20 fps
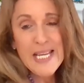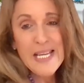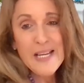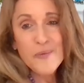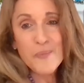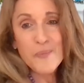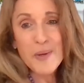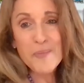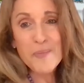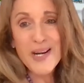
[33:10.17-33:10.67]

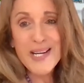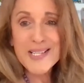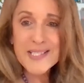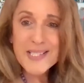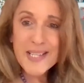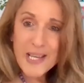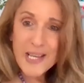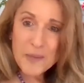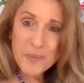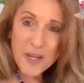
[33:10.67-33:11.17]
Remember I
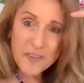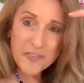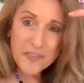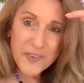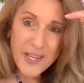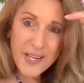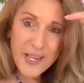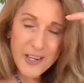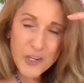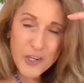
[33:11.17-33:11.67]
said about
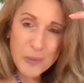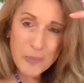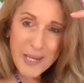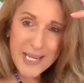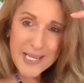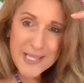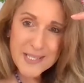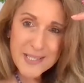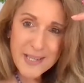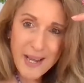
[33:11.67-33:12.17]
feeding your
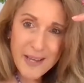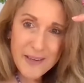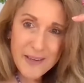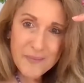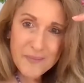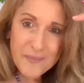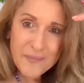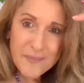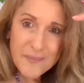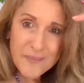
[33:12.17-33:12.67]
mindset,
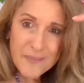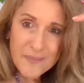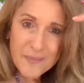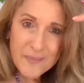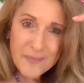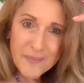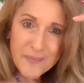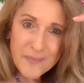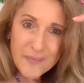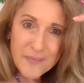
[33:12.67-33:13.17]

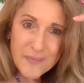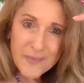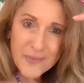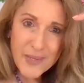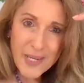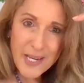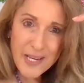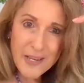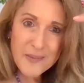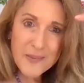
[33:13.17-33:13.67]

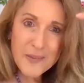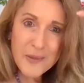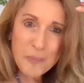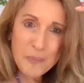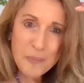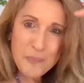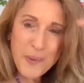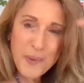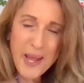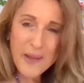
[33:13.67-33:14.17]
right? The
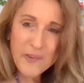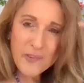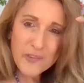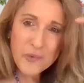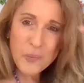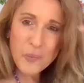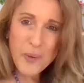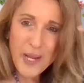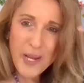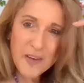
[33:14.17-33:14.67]
best
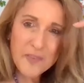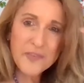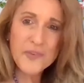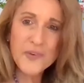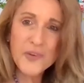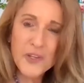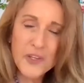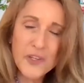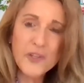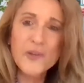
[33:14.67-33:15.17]
way for
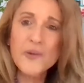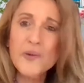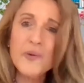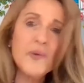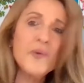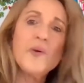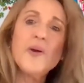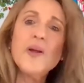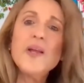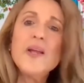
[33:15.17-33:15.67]

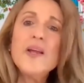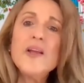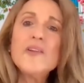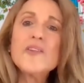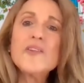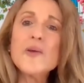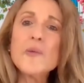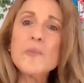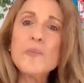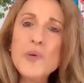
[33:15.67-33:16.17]
you
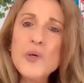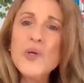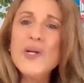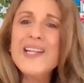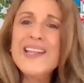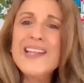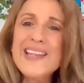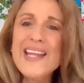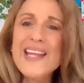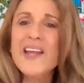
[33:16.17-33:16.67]
to
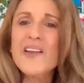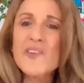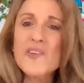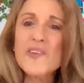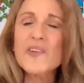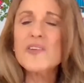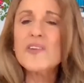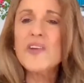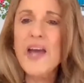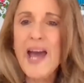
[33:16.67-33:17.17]
put things
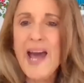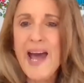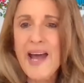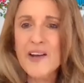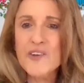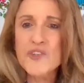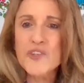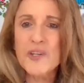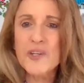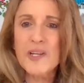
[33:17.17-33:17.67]
into
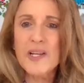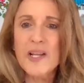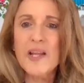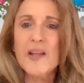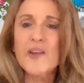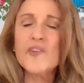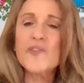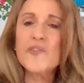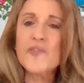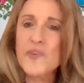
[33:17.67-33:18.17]
action
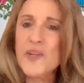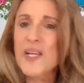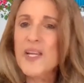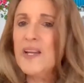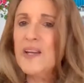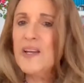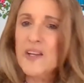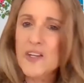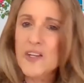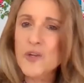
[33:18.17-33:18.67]
is
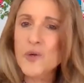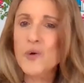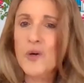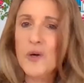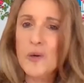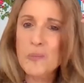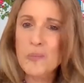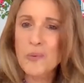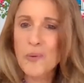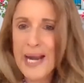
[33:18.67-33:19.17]
feed
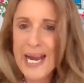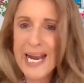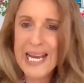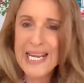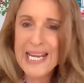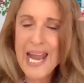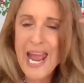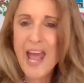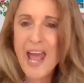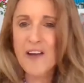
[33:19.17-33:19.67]
your
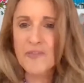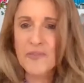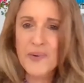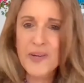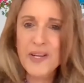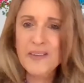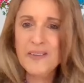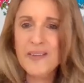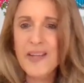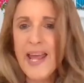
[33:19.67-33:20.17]
brain
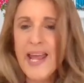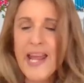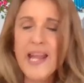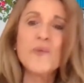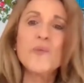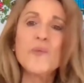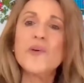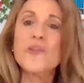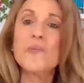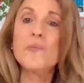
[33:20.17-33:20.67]
every day
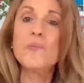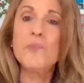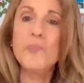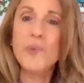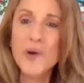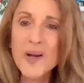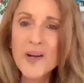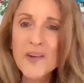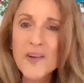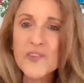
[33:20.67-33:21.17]
with
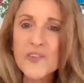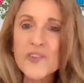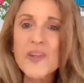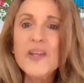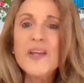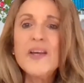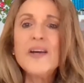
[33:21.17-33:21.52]
books,